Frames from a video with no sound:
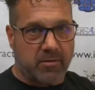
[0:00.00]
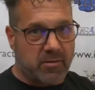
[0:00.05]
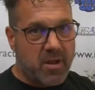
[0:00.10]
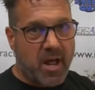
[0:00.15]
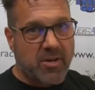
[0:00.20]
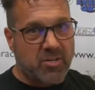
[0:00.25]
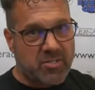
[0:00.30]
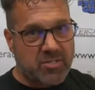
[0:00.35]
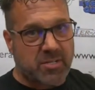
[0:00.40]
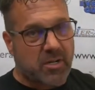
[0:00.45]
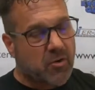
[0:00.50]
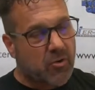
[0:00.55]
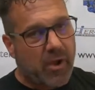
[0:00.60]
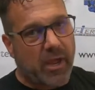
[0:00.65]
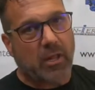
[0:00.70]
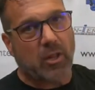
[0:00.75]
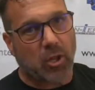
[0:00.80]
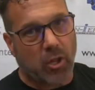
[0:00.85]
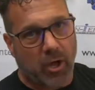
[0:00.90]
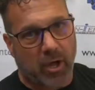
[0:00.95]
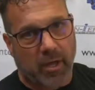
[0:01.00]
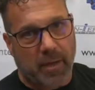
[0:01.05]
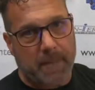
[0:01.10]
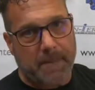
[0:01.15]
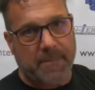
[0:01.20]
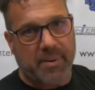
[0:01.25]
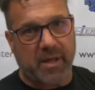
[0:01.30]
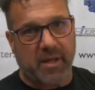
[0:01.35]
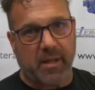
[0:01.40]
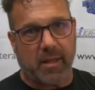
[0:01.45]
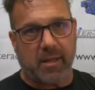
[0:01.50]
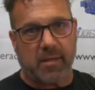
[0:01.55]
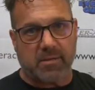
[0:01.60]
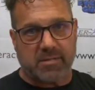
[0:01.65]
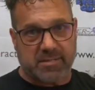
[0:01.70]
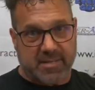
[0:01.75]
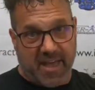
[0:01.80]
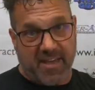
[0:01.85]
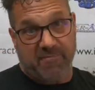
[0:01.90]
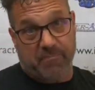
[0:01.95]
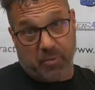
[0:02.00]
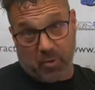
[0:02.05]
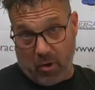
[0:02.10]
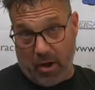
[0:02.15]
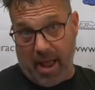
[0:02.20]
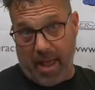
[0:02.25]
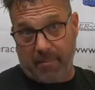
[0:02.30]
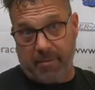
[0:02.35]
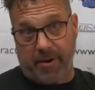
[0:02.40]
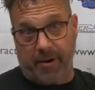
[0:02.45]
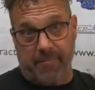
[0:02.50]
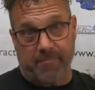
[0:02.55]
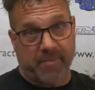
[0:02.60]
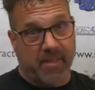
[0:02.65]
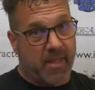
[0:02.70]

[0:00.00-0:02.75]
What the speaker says: not just a great look, but a safe parameter.